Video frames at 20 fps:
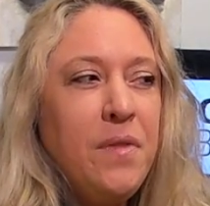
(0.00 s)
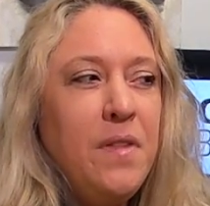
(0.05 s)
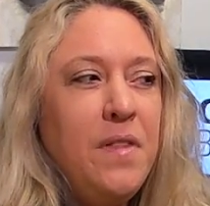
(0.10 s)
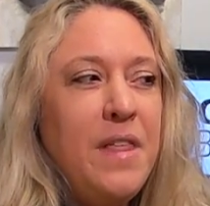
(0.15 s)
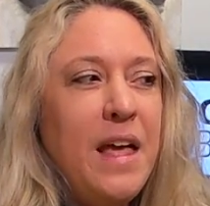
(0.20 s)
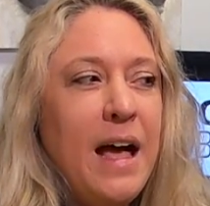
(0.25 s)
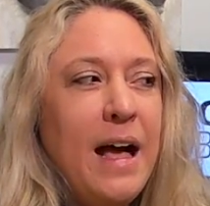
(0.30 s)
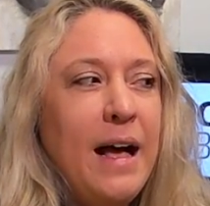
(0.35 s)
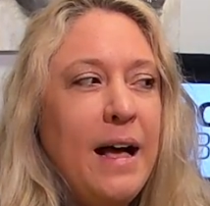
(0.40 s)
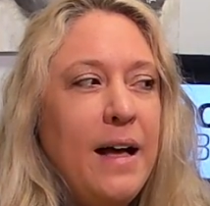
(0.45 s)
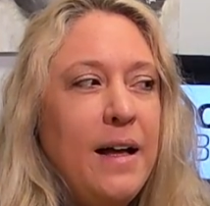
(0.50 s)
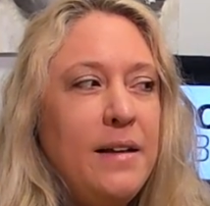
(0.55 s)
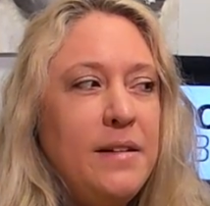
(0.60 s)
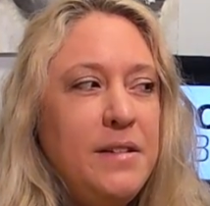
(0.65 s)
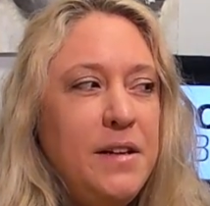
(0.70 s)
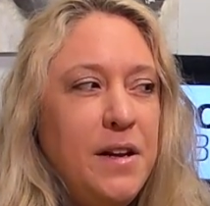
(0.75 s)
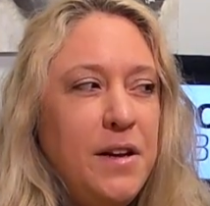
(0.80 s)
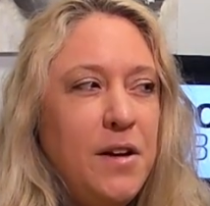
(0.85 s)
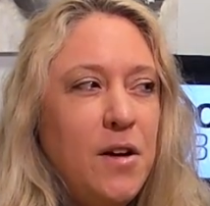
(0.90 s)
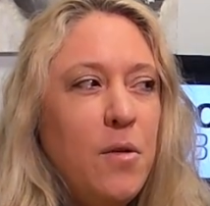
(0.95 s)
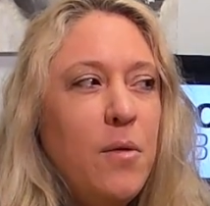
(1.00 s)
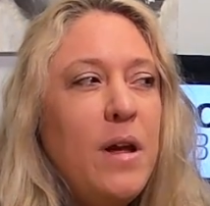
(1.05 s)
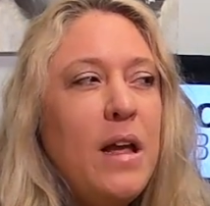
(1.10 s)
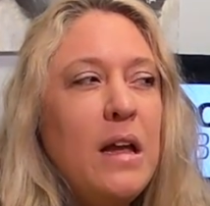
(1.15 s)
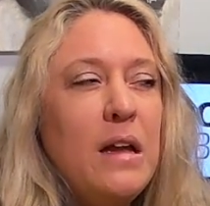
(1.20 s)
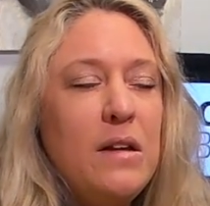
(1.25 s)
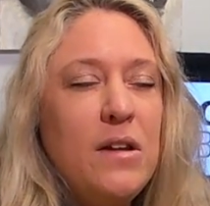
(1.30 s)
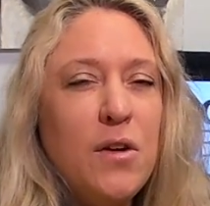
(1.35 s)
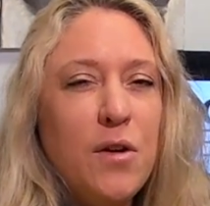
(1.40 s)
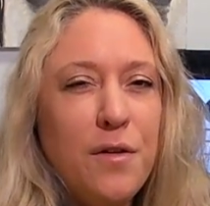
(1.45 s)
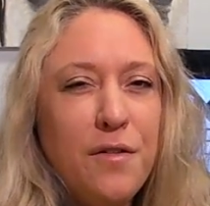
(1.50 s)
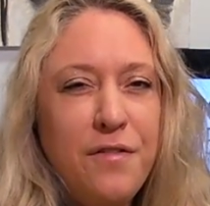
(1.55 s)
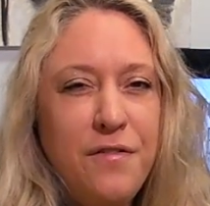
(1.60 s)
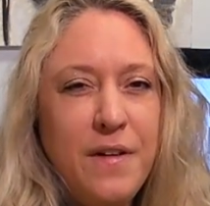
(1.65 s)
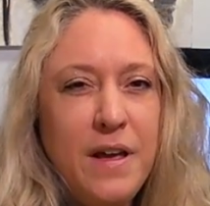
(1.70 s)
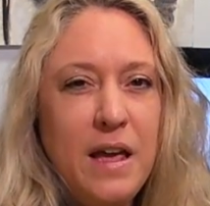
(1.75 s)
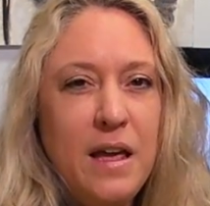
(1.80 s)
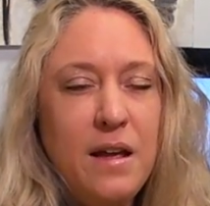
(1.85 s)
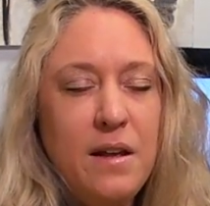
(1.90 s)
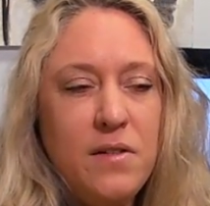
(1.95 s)
that, in your
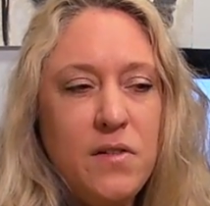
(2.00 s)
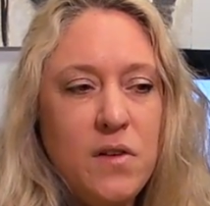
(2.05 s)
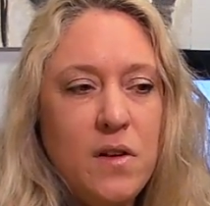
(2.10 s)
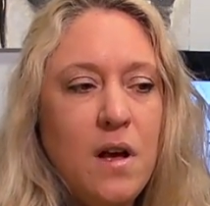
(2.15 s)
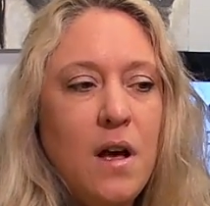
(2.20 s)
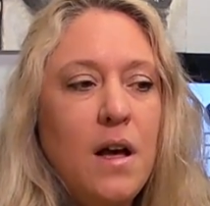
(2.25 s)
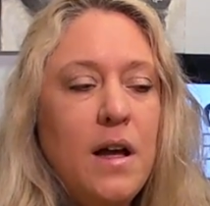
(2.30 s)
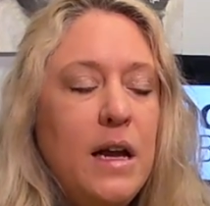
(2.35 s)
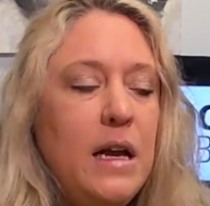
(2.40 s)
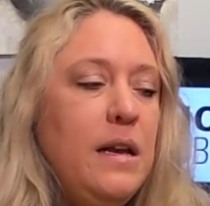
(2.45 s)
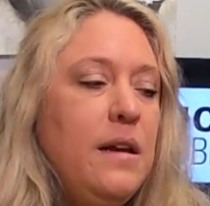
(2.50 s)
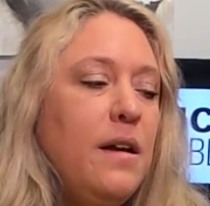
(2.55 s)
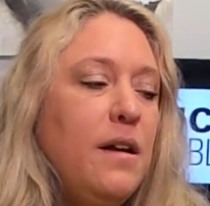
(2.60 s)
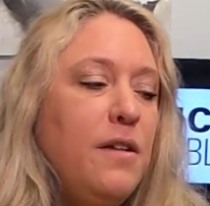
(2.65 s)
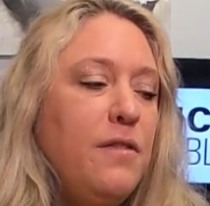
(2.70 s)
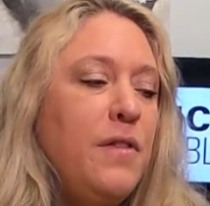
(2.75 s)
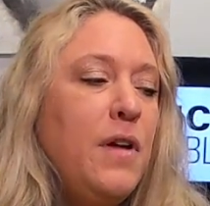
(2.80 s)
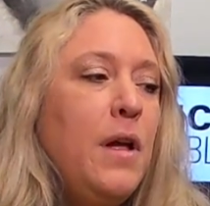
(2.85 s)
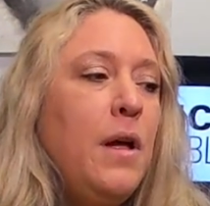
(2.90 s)
face kind of